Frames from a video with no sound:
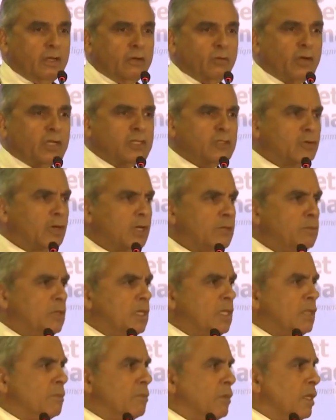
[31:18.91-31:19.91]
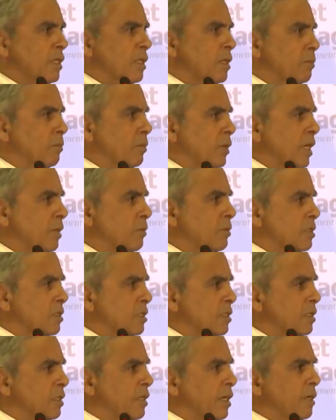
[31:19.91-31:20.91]
And what do I mean by the
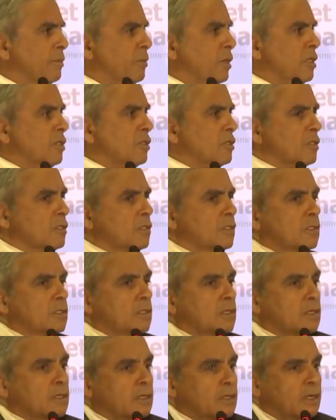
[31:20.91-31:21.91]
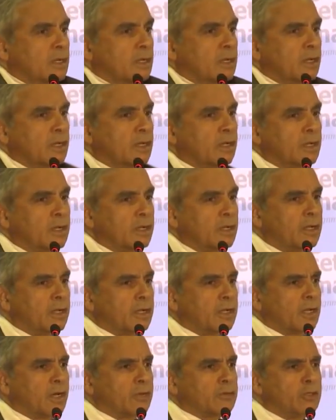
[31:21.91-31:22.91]
primacy dimension?
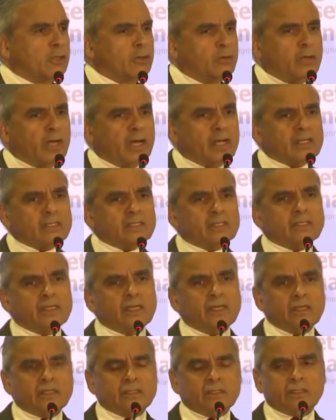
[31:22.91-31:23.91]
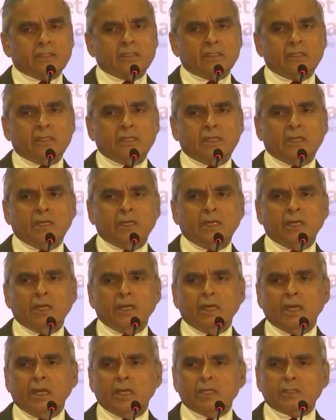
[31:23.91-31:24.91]
Now, the United States
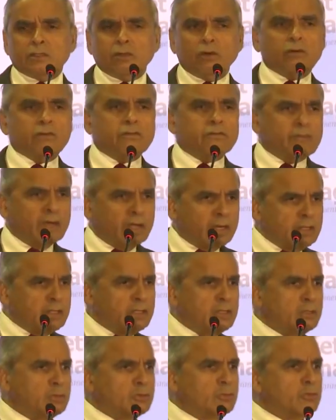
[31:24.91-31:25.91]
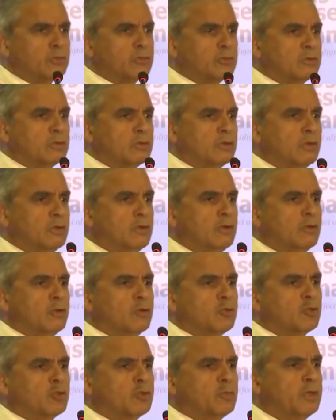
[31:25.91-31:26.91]
has got very used
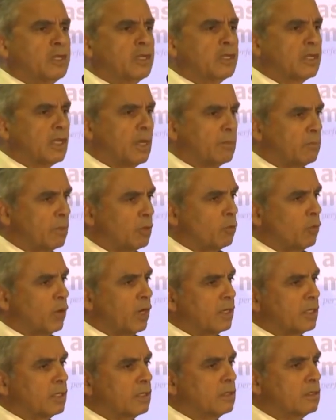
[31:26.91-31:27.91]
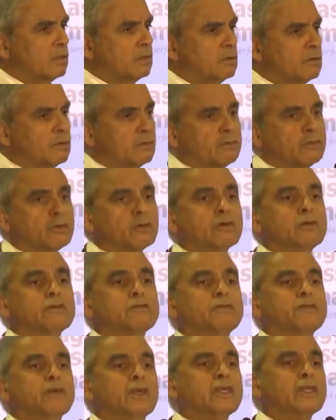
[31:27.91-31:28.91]
to being number one for
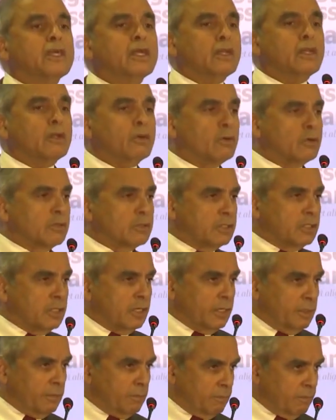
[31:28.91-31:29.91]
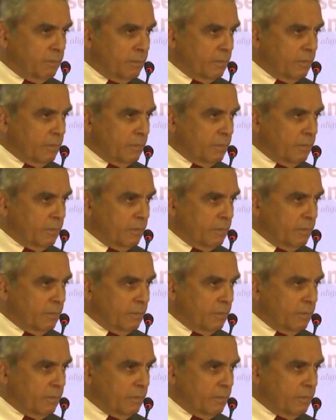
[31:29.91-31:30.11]
a very long time.